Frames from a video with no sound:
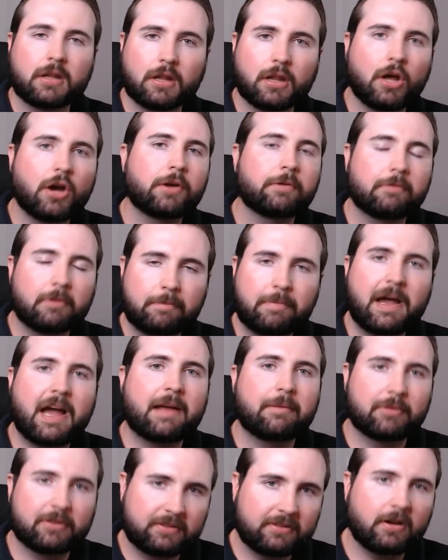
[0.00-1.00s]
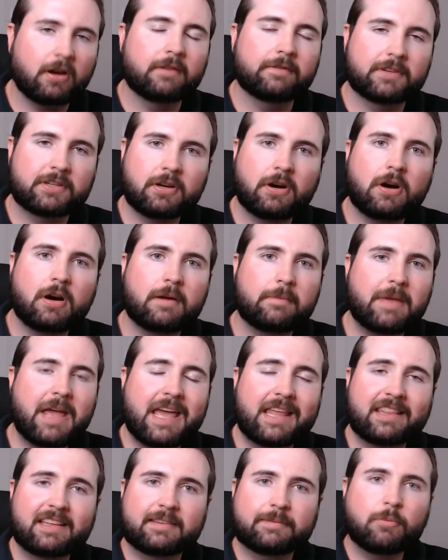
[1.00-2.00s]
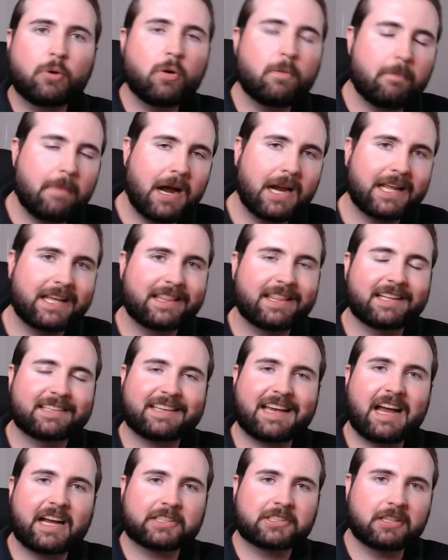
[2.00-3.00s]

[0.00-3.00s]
loan repayments over time, and there's more money that's